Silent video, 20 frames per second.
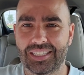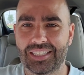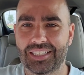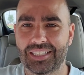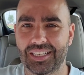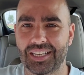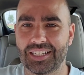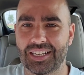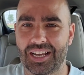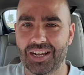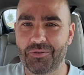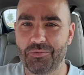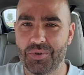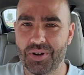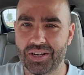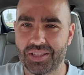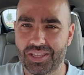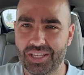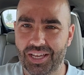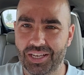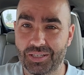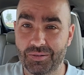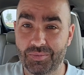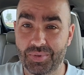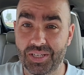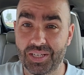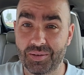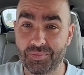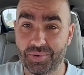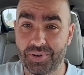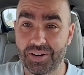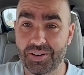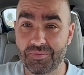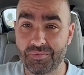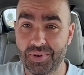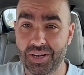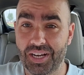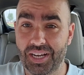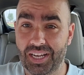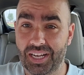Like I want that to be a part of
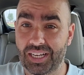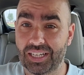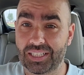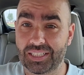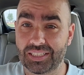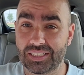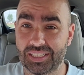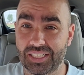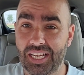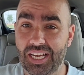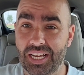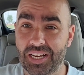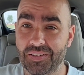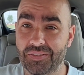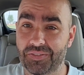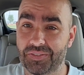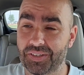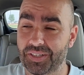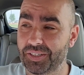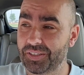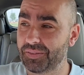my life,